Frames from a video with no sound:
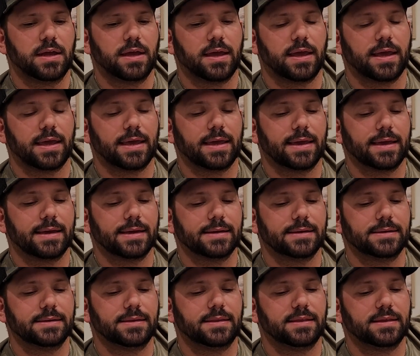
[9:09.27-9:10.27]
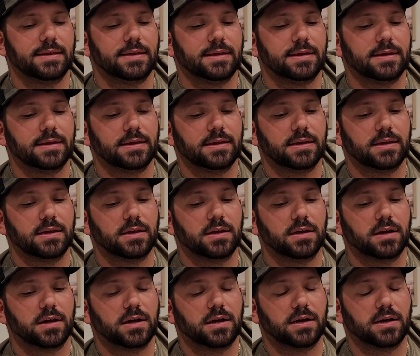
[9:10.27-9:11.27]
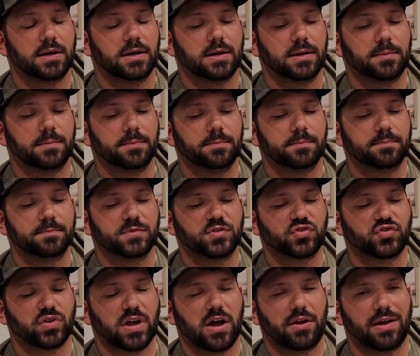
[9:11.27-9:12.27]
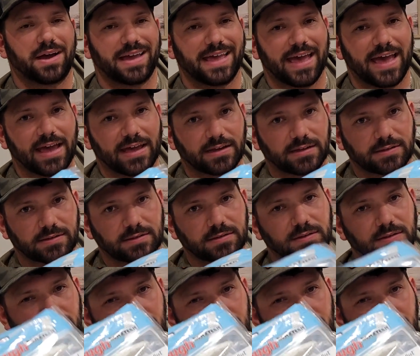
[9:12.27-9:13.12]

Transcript: And the Trout Eye X is